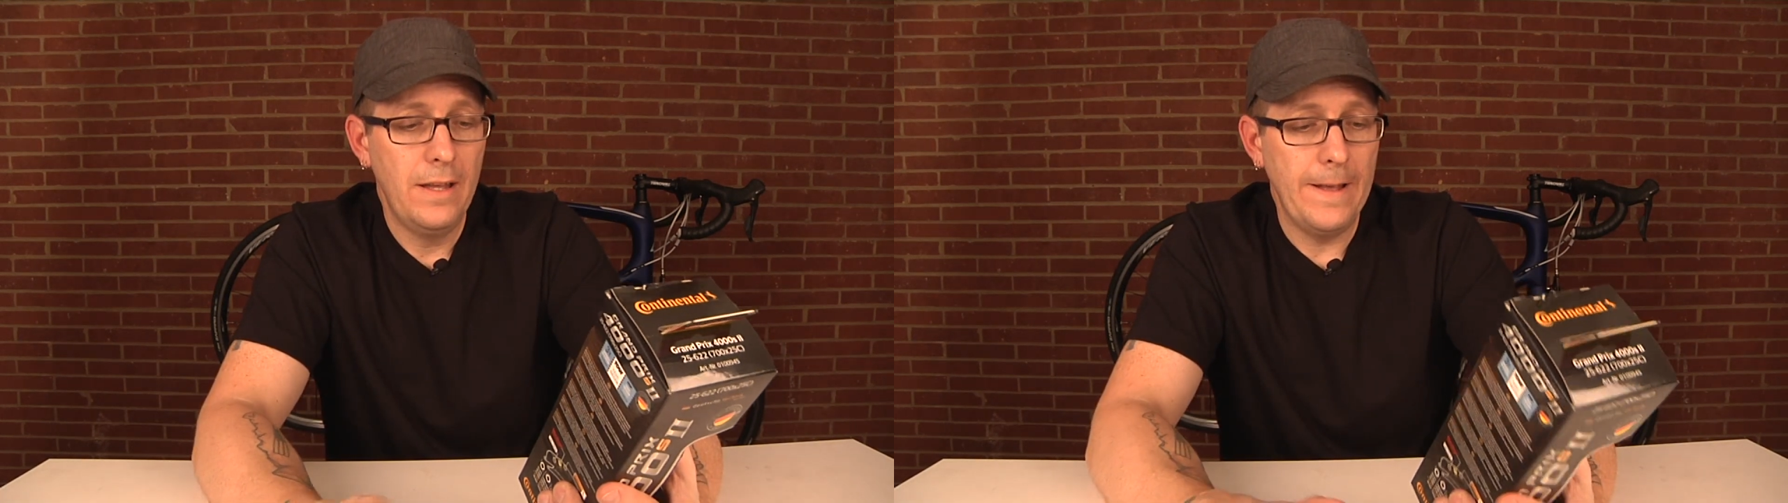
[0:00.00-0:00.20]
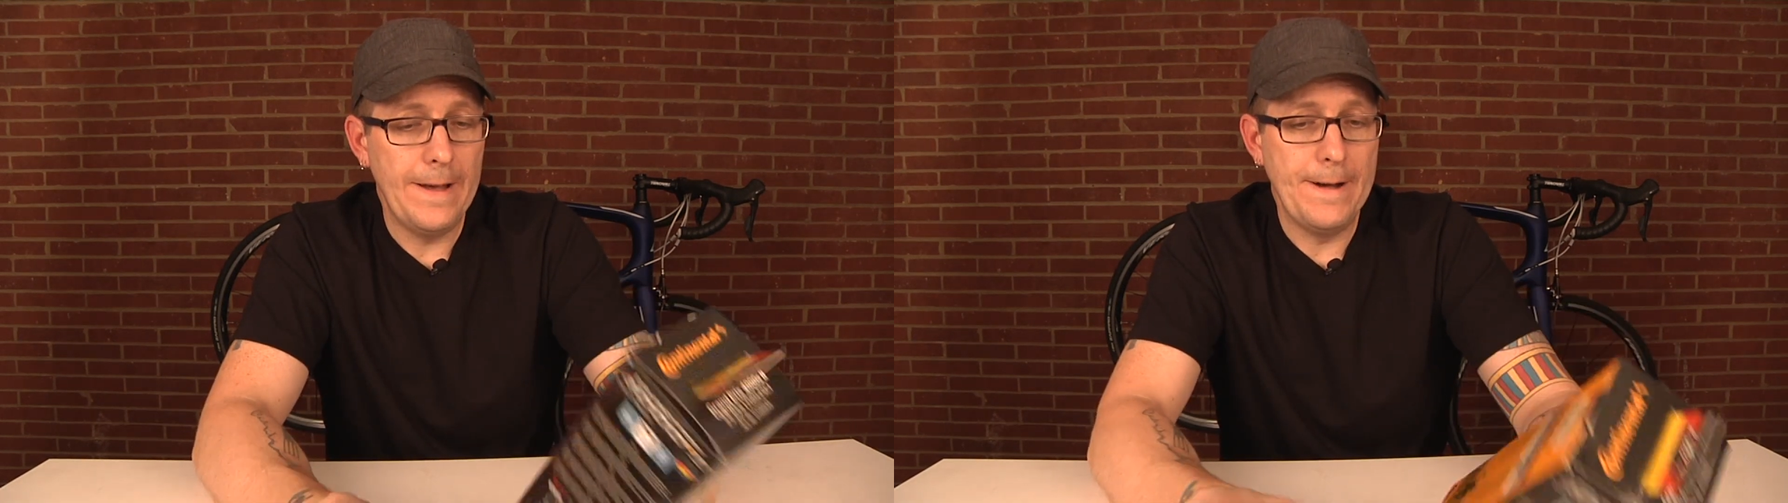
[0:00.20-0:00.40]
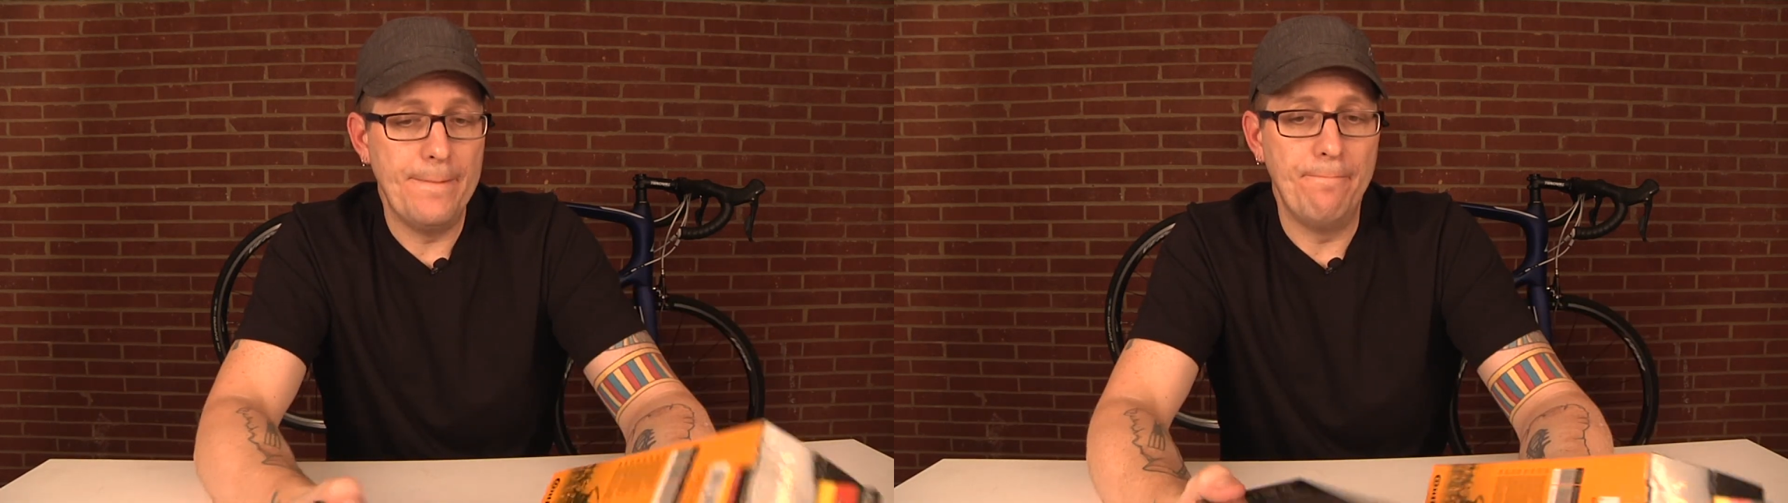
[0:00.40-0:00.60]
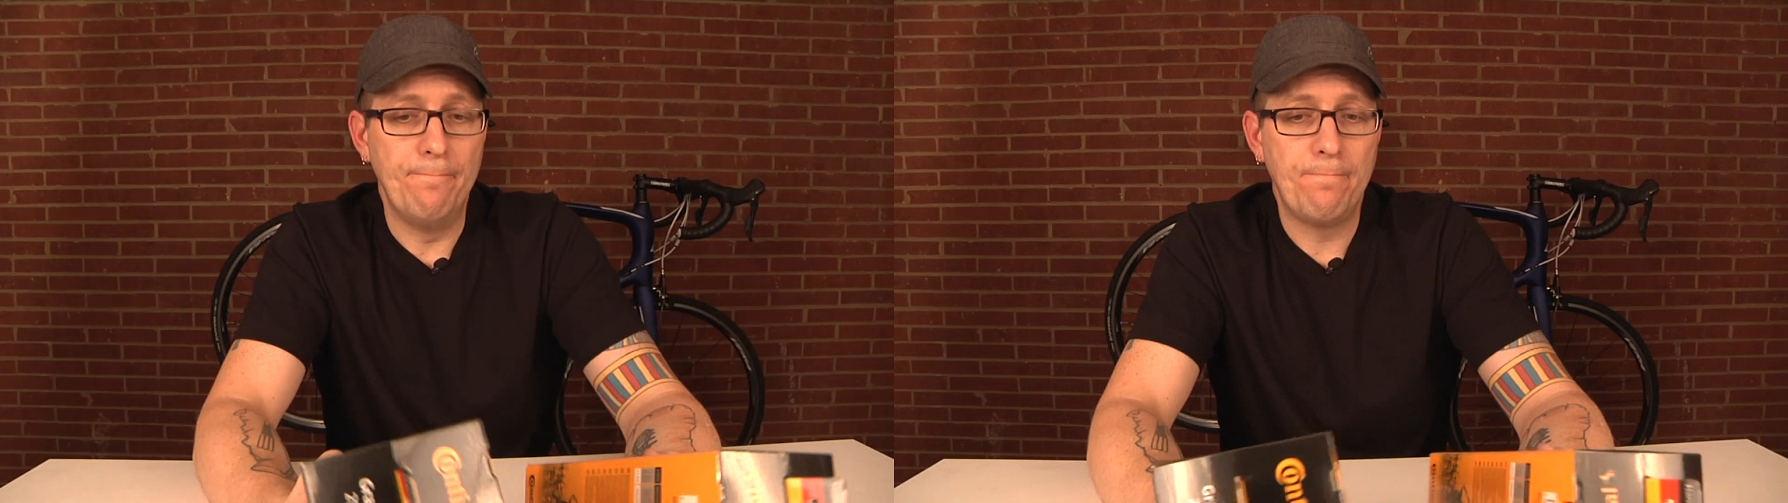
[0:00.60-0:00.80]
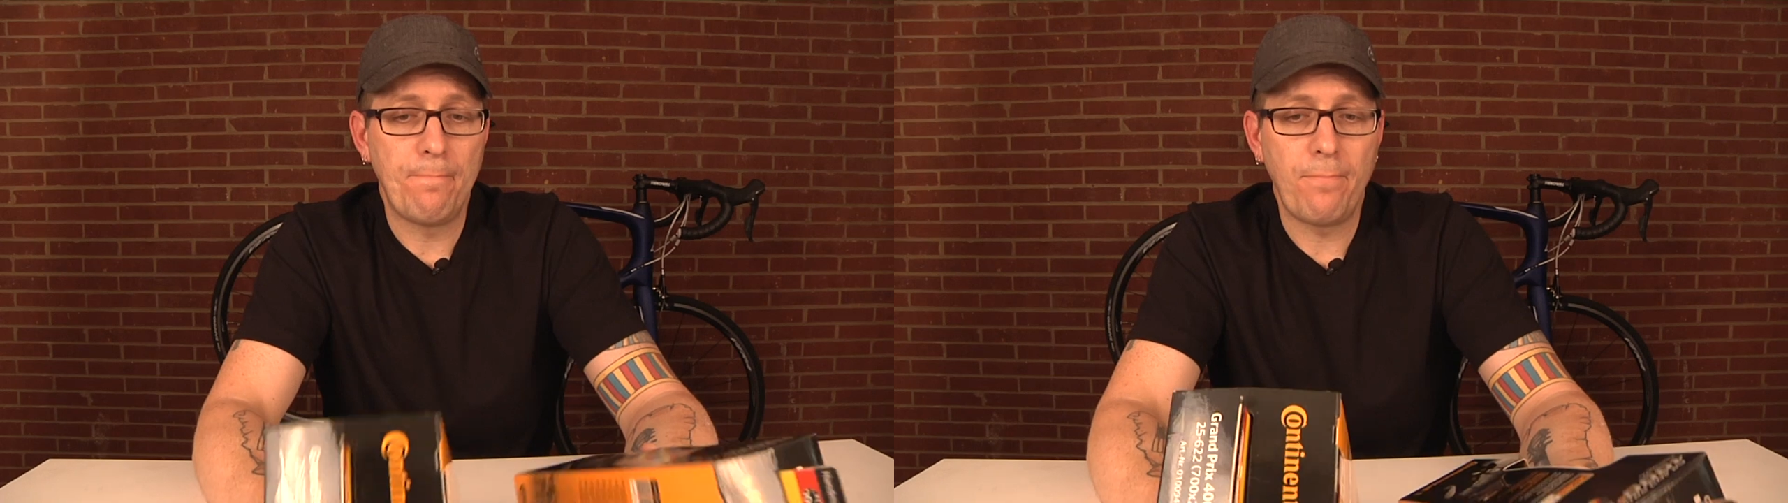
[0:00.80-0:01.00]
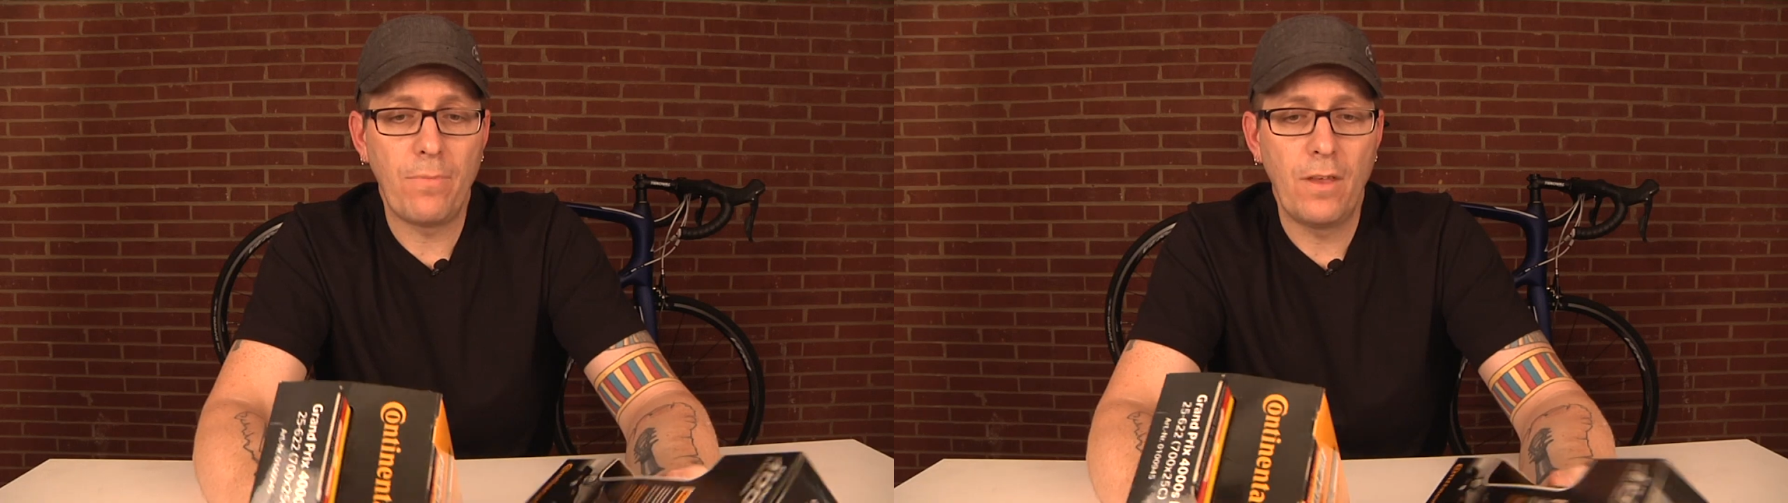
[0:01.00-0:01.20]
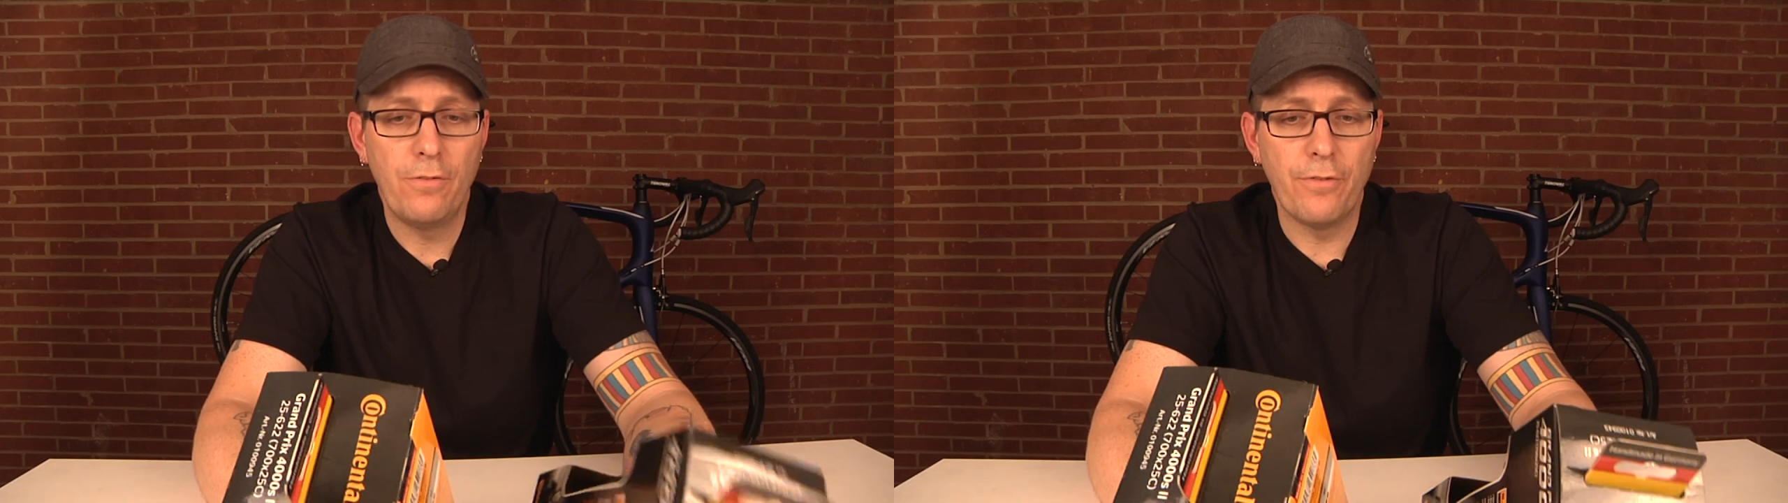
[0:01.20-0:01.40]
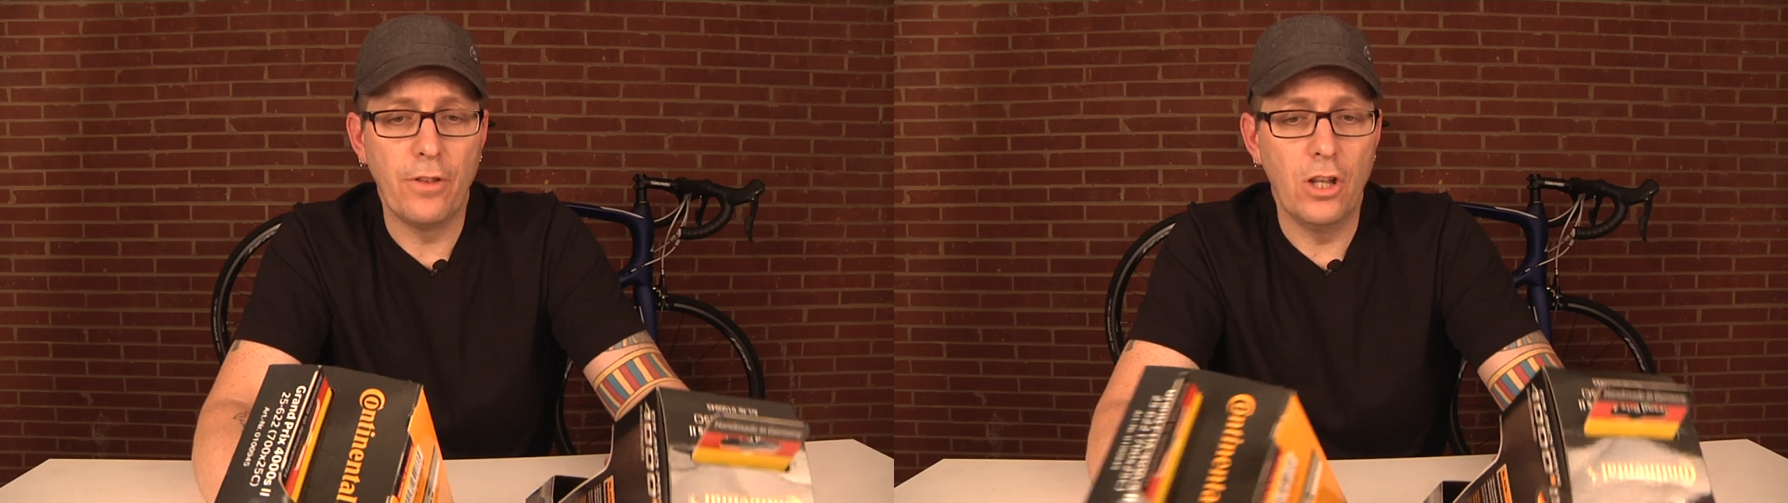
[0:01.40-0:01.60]

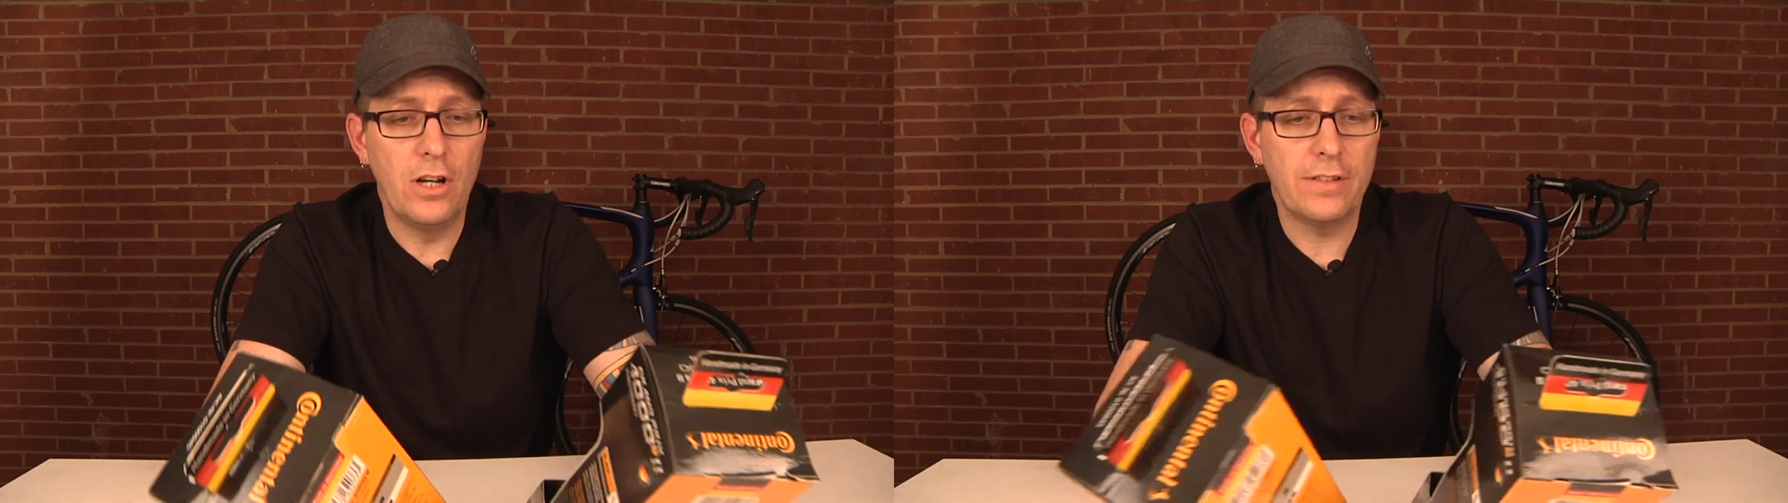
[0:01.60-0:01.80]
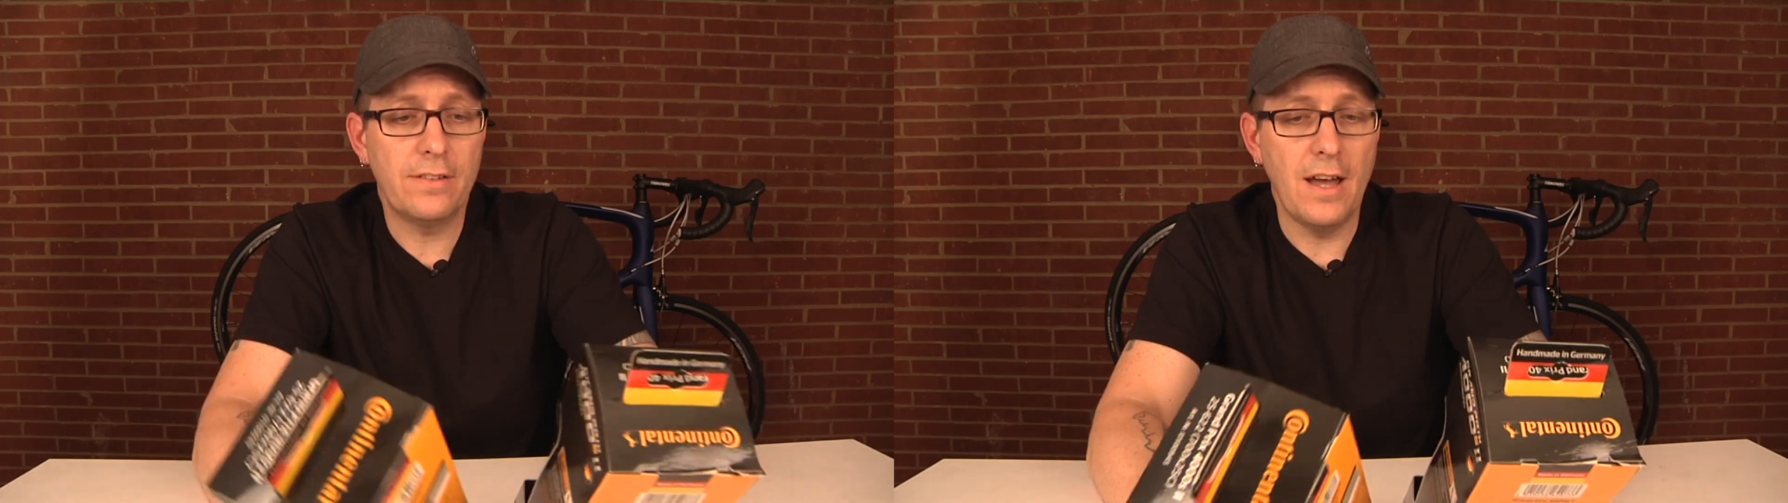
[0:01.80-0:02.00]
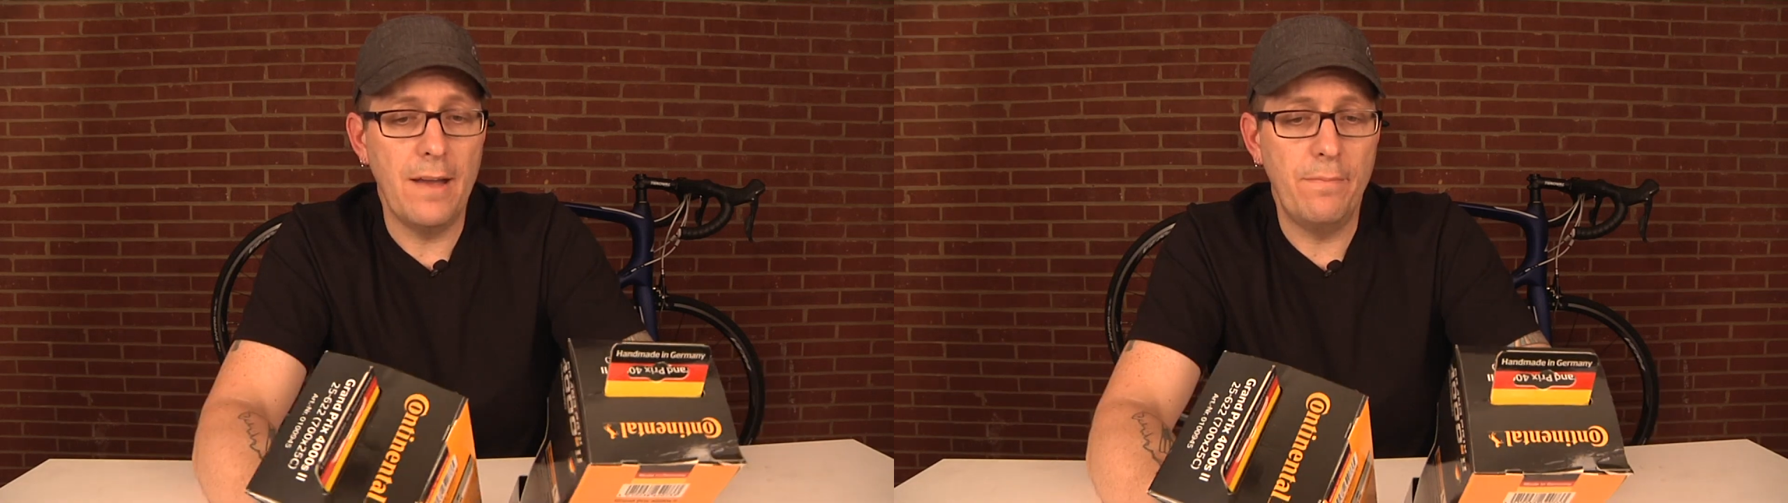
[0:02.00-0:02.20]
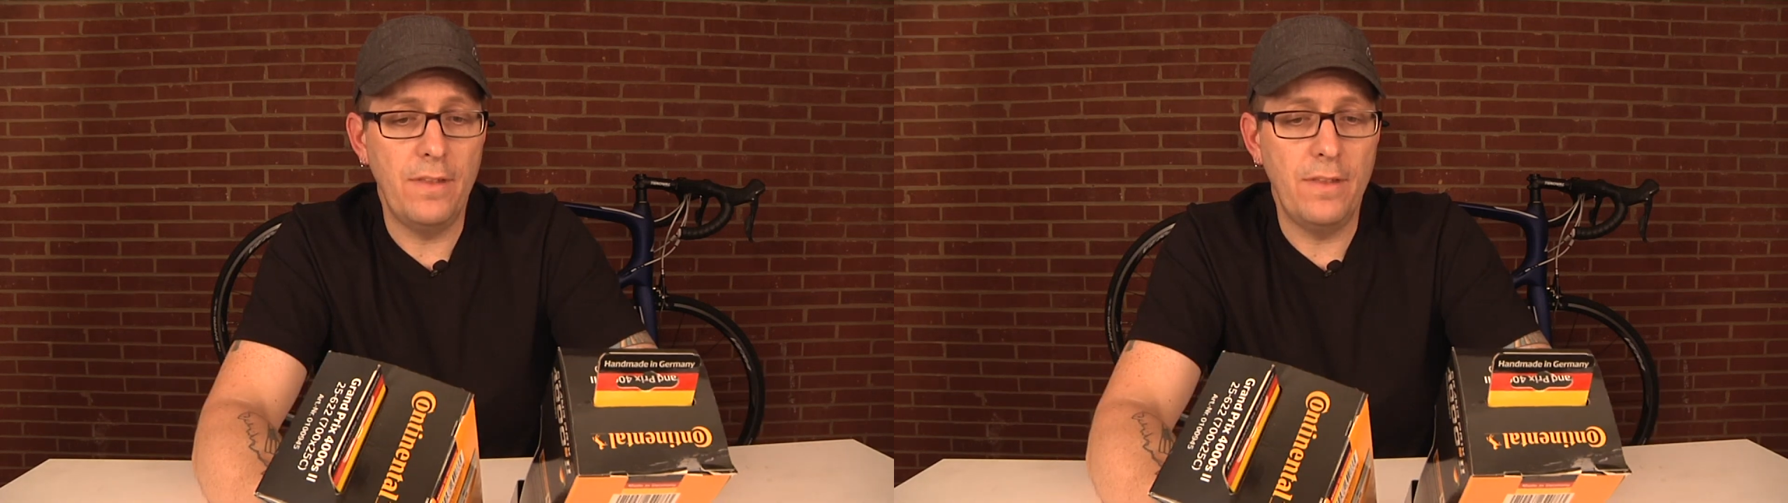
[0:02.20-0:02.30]
For the longest time,